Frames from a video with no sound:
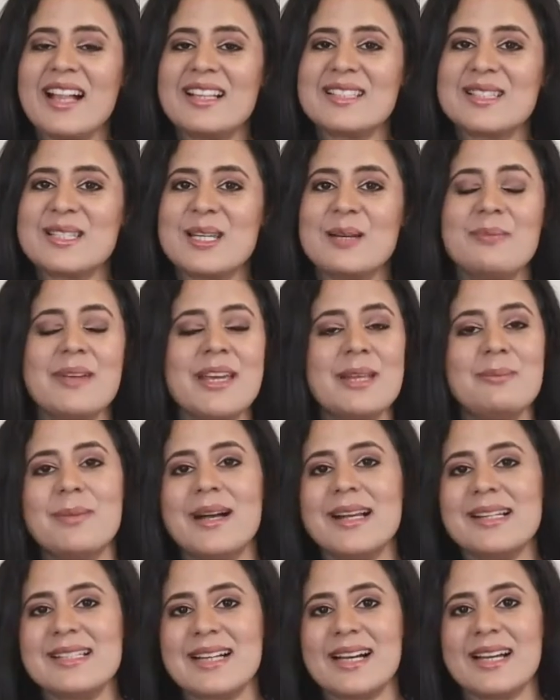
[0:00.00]
calcium in
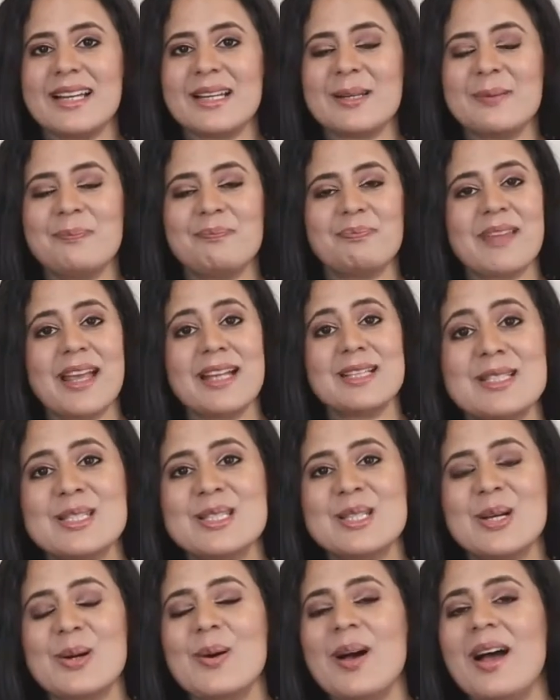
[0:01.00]
my diet. And
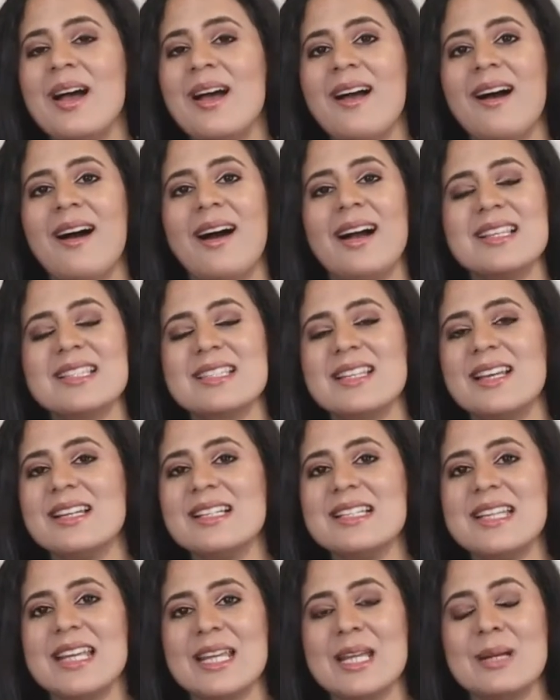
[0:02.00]
so I
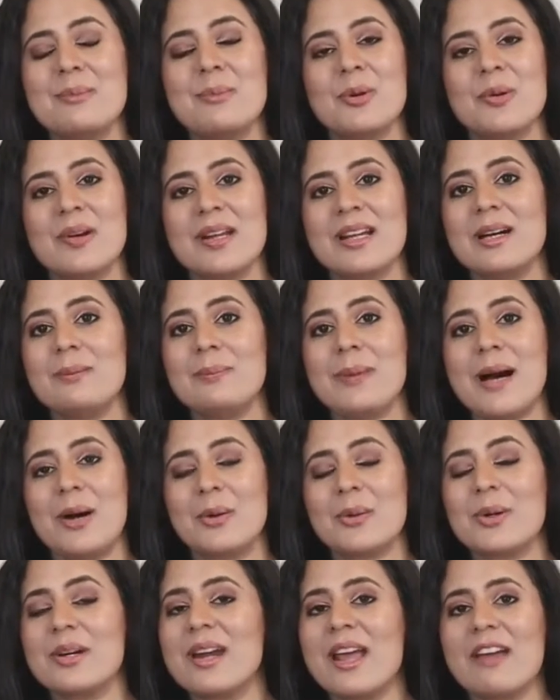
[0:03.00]
started taking moringa
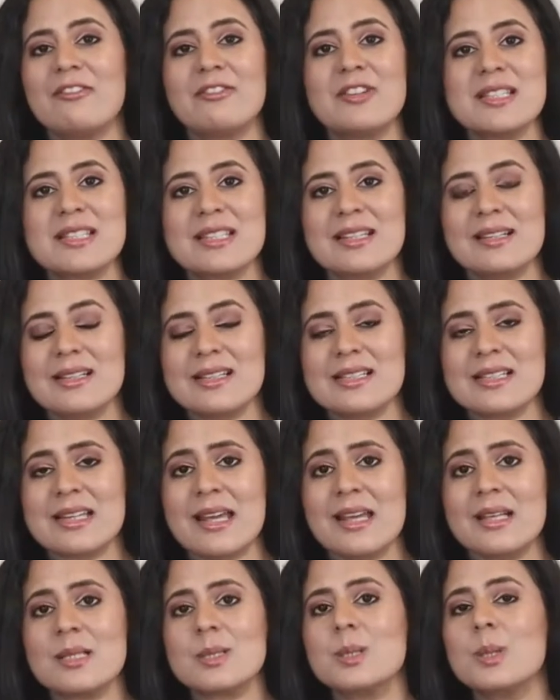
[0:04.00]
powder every single
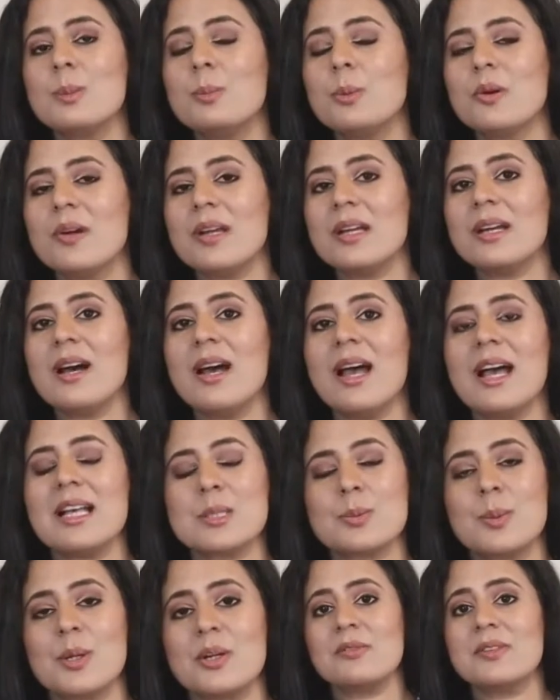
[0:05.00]
day. So moringa
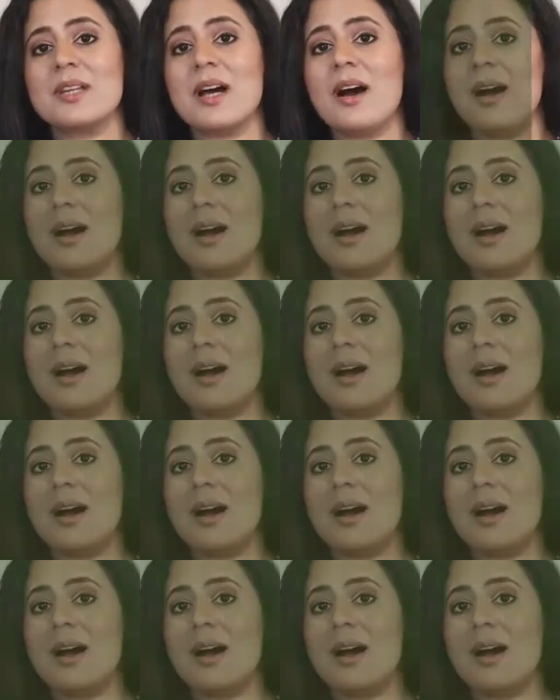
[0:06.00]
has one of the